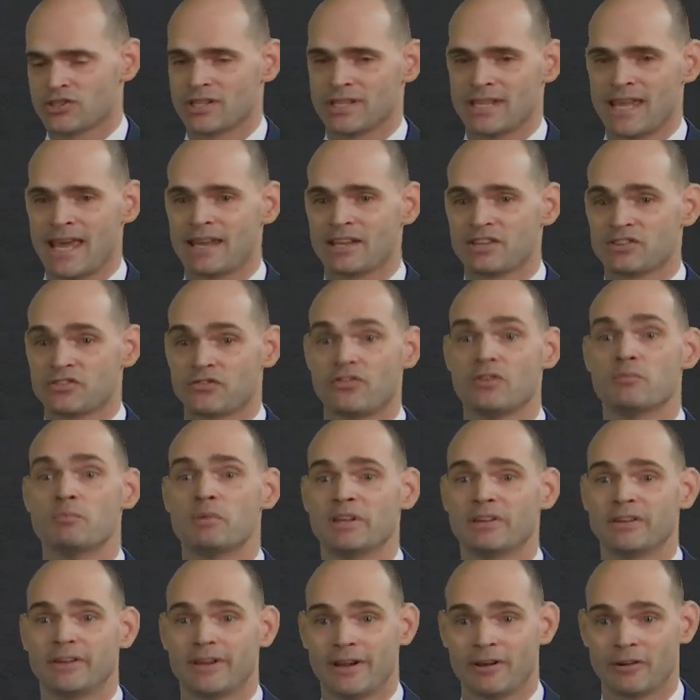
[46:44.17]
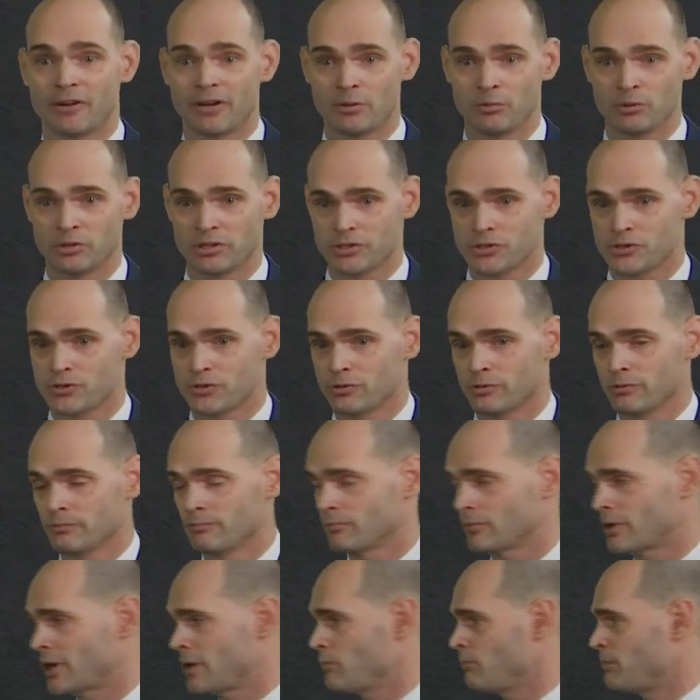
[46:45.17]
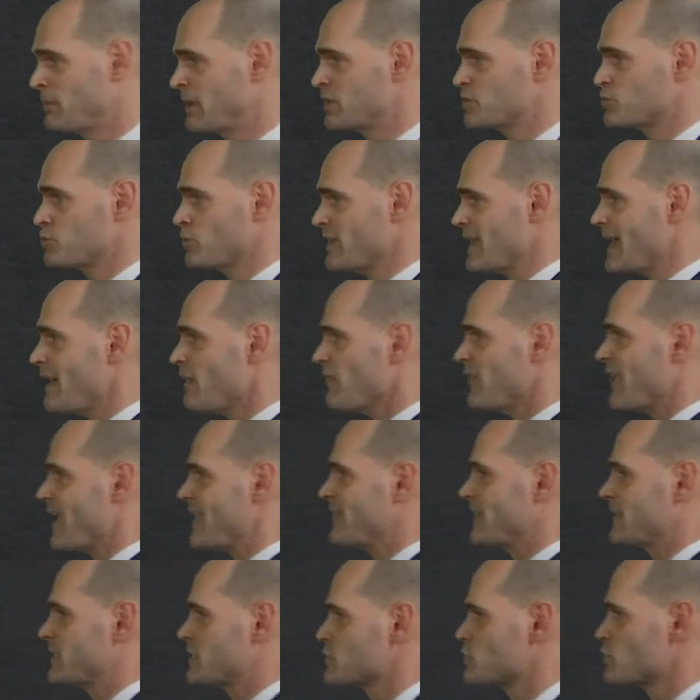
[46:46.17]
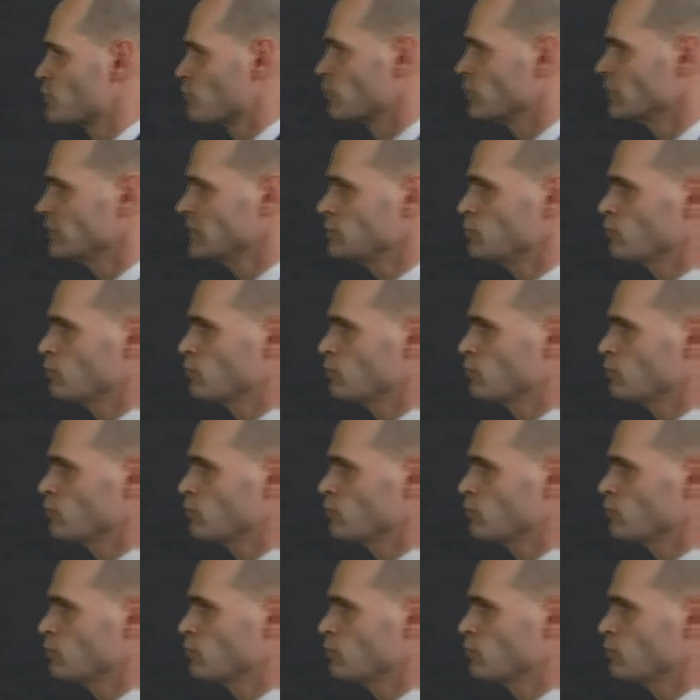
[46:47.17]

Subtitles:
and that is familiarity with the student, right? Because without that, that doesn't really